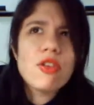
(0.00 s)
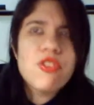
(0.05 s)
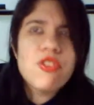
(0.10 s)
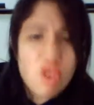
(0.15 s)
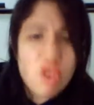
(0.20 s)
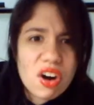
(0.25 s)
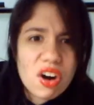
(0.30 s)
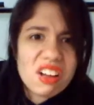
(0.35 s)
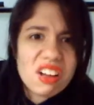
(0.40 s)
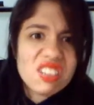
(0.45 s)

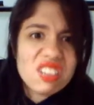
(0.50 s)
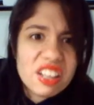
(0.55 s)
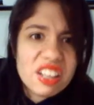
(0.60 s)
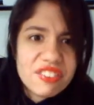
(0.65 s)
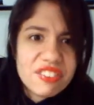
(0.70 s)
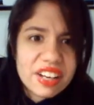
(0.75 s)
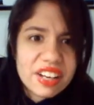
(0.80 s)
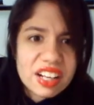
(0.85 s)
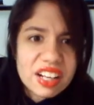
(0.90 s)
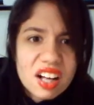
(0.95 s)
for a
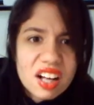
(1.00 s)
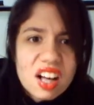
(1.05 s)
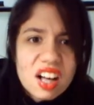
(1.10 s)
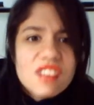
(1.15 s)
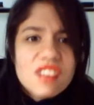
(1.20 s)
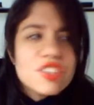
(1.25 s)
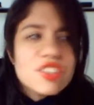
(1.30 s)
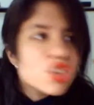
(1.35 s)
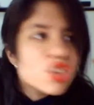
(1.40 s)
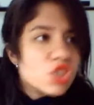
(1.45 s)
living
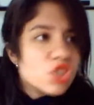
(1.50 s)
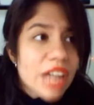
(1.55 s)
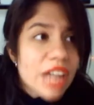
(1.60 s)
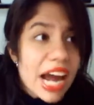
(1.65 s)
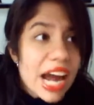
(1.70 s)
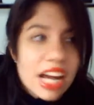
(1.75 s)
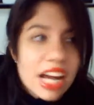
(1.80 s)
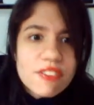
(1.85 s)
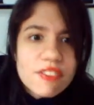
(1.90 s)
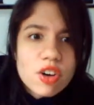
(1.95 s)

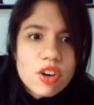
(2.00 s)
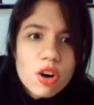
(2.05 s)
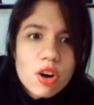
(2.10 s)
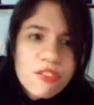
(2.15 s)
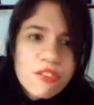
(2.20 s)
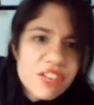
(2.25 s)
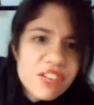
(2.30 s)
can't even go to